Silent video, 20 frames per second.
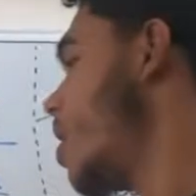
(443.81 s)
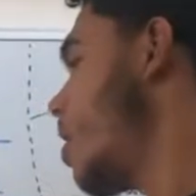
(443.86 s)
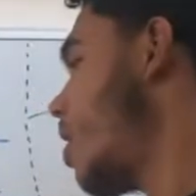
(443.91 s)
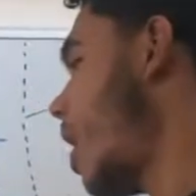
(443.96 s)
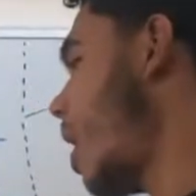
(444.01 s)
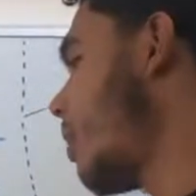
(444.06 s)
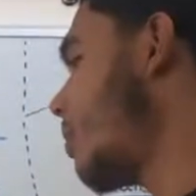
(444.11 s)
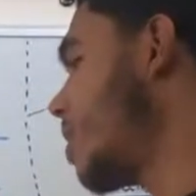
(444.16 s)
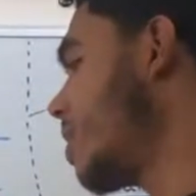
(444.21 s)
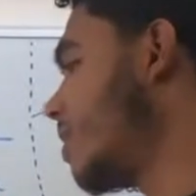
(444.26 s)

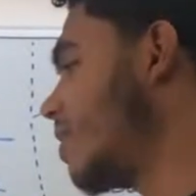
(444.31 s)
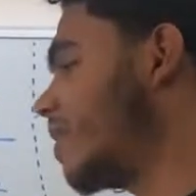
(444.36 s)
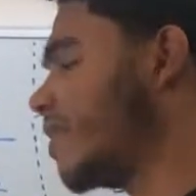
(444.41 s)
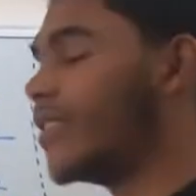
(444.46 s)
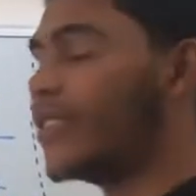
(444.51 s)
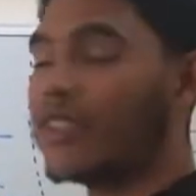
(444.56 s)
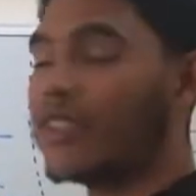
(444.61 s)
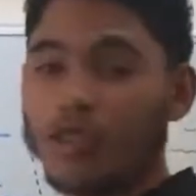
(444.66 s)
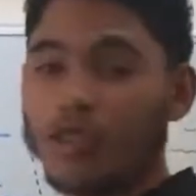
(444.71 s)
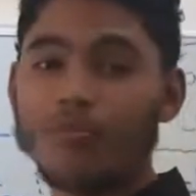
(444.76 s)
I mean,
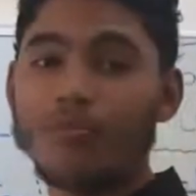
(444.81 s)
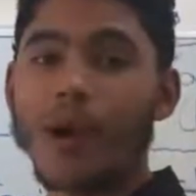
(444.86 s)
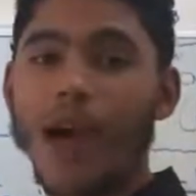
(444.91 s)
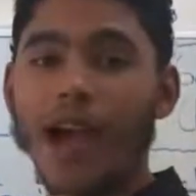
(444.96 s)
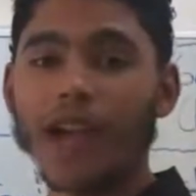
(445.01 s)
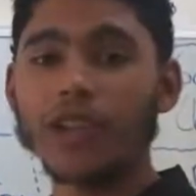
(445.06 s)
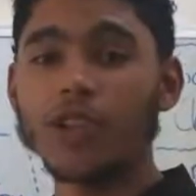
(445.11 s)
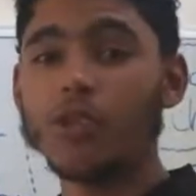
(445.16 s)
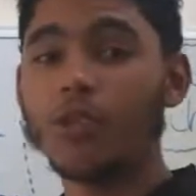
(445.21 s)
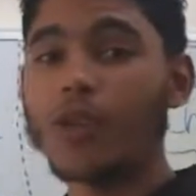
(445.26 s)

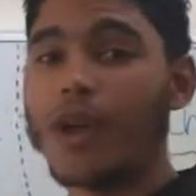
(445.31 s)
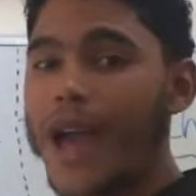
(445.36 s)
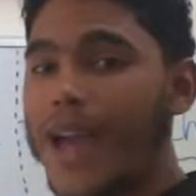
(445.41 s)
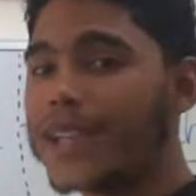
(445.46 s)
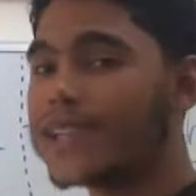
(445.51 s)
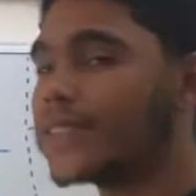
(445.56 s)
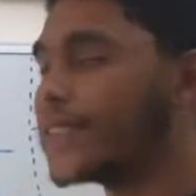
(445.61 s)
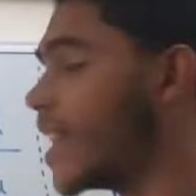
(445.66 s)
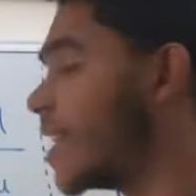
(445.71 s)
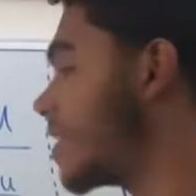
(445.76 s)
Baidu
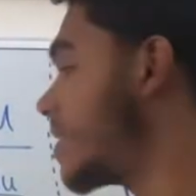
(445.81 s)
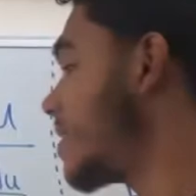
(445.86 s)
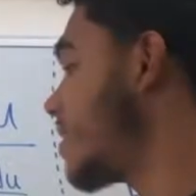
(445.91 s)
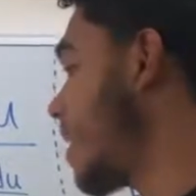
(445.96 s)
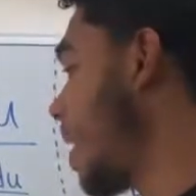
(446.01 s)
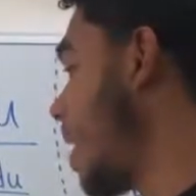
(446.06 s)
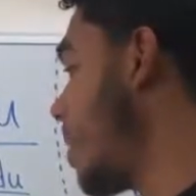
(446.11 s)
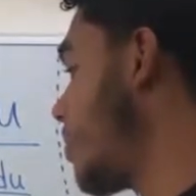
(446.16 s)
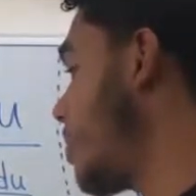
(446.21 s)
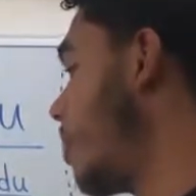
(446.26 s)
has that
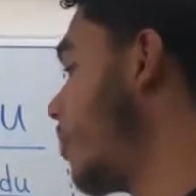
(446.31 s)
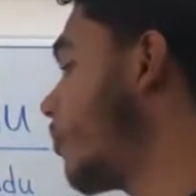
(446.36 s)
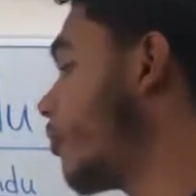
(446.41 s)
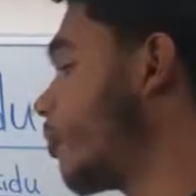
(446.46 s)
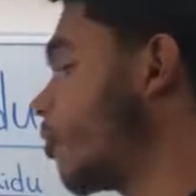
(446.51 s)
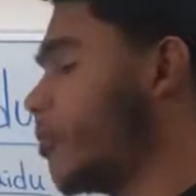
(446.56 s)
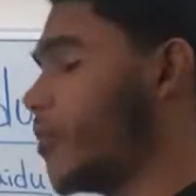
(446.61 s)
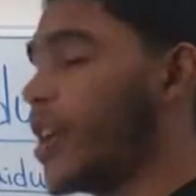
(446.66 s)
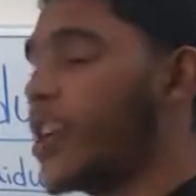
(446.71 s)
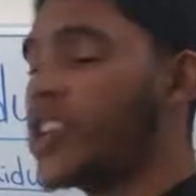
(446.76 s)
same
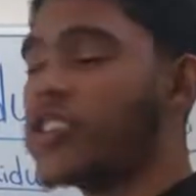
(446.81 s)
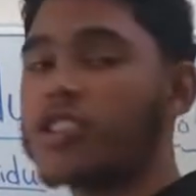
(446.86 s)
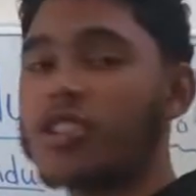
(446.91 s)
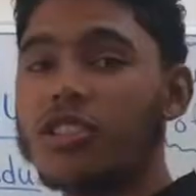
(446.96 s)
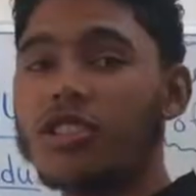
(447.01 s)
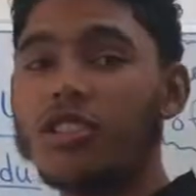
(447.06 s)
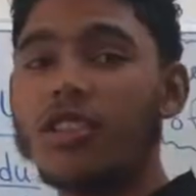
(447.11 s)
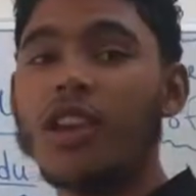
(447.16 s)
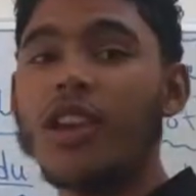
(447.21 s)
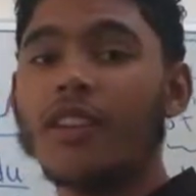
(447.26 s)

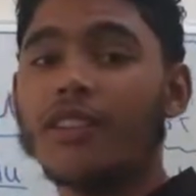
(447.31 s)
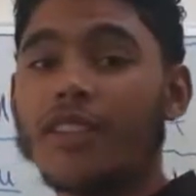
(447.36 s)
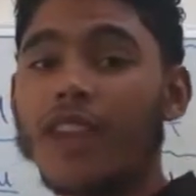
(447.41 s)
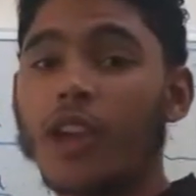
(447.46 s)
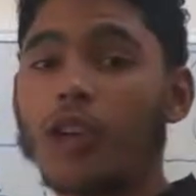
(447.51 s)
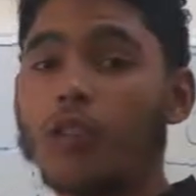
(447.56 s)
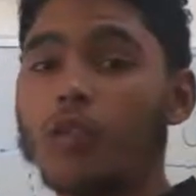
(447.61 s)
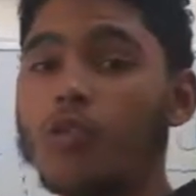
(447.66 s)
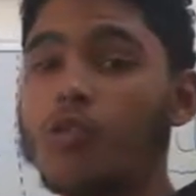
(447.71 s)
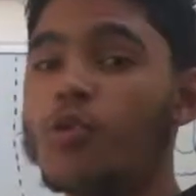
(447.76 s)
information
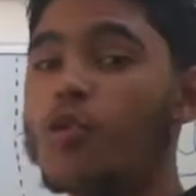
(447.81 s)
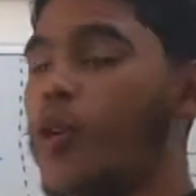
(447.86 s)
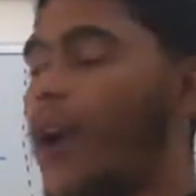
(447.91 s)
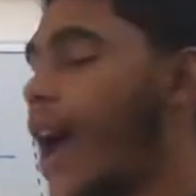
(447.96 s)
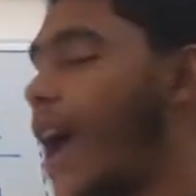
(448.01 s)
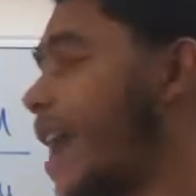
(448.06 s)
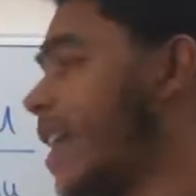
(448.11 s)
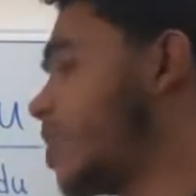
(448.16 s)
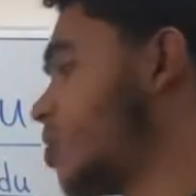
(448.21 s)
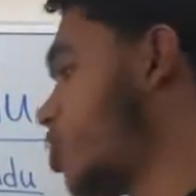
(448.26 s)
that Google
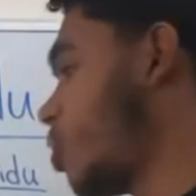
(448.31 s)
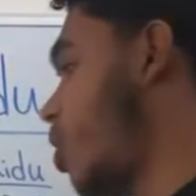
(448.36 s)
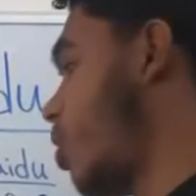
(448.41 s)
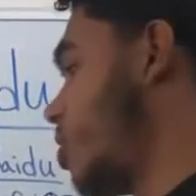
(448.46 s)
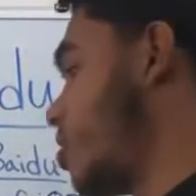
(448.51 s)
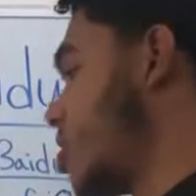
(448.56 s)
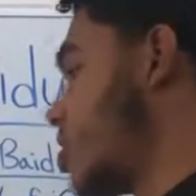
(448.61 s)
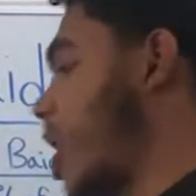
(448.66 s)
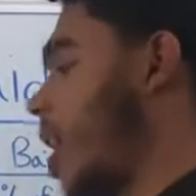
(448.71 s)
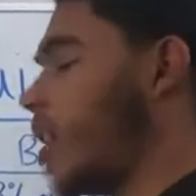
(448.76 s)
has
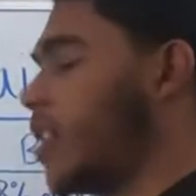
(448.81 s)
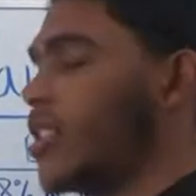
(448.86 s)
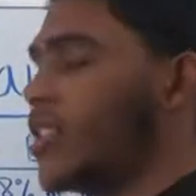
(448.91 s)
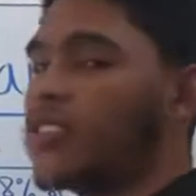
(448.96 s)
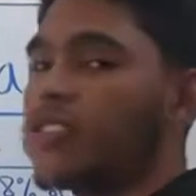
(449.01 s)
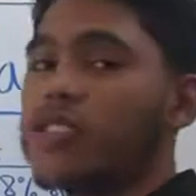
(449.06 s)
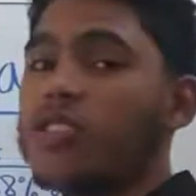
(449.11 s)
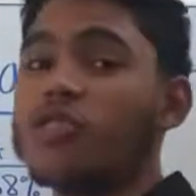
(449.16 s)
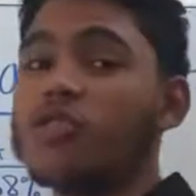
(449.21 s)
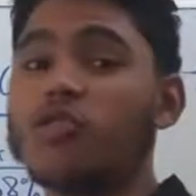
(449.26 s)
on
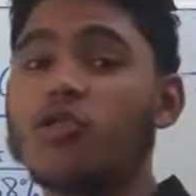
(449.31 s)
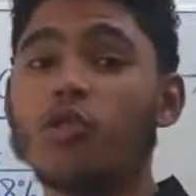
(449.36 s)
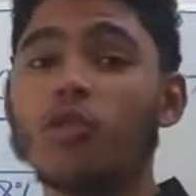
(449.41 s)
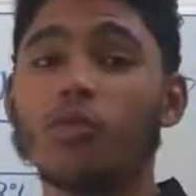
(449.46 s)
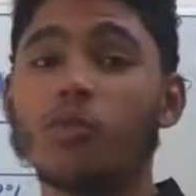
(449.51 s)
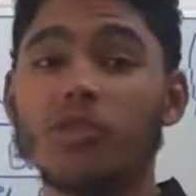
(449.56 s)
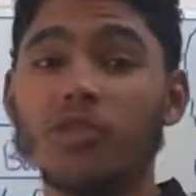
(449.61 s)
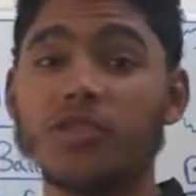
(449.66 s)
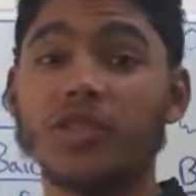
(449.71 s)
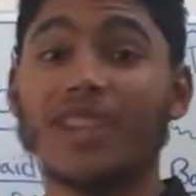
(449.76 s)
Chinese
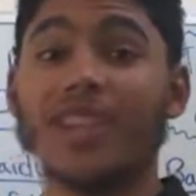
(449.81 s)
consumers.